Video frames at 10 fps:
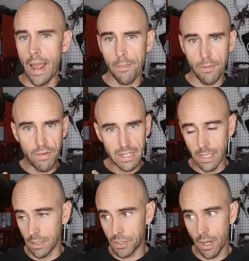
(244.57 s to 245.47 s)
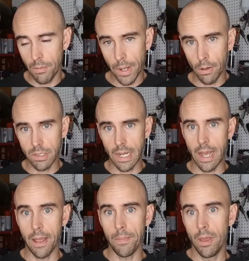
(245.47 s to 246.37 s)
I'm investing a ton of my own
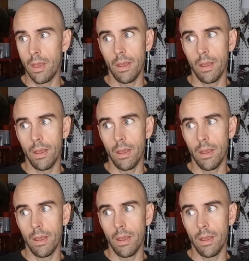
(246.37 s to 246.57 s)
time